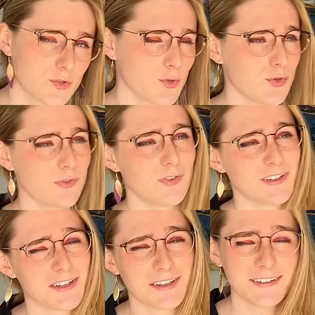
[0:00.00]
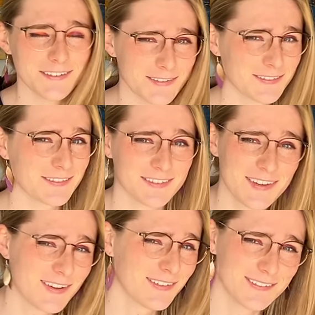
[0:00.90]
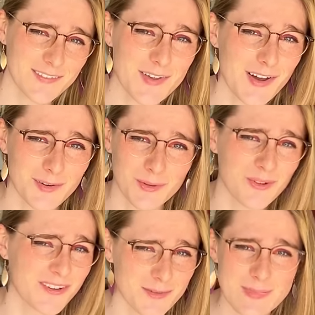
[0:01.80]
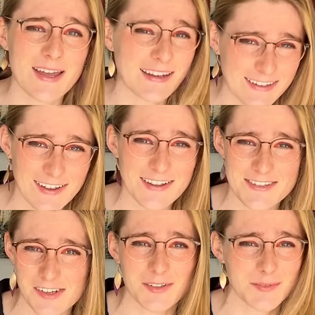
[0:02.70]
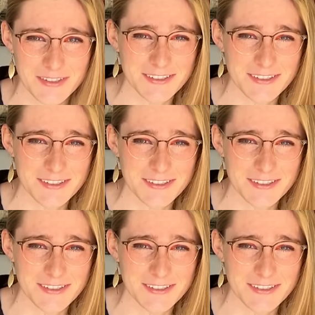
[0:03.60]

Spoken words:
Truthfully, we are all the bad guys, aren't